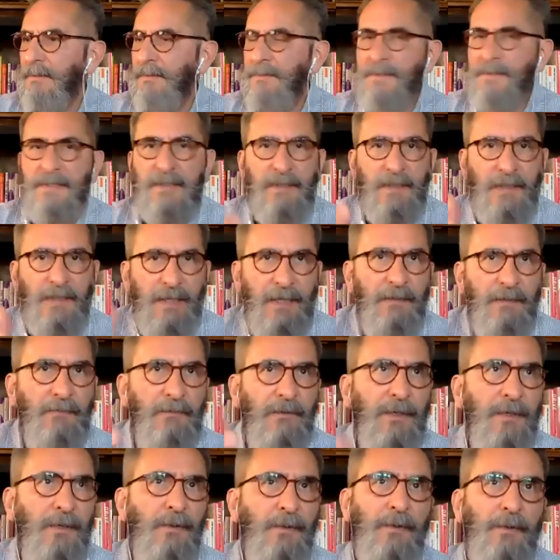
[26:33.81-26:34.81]

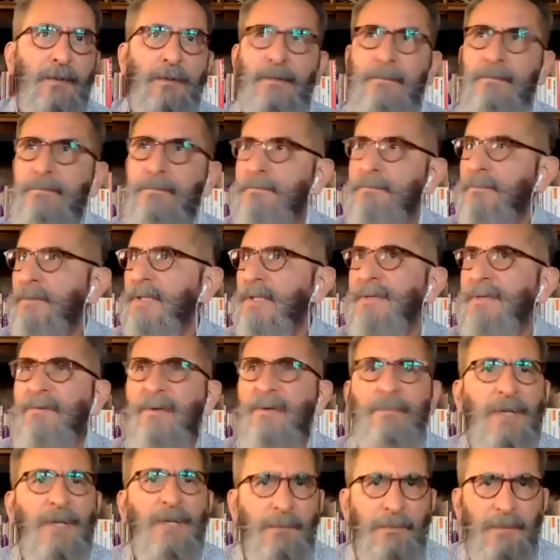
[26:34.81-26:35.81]
slavery or whatever it
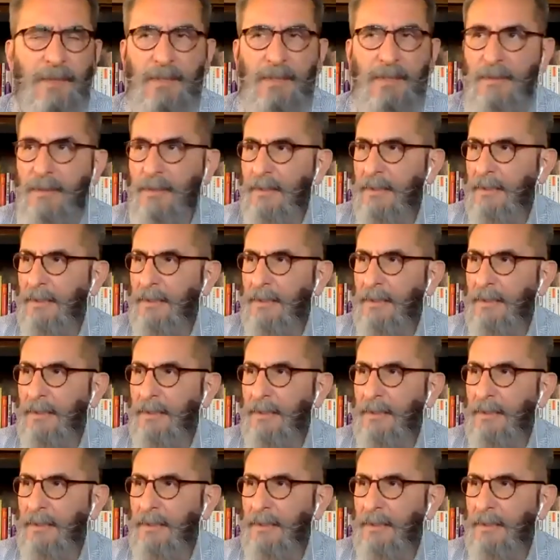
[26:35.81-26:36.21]
might be,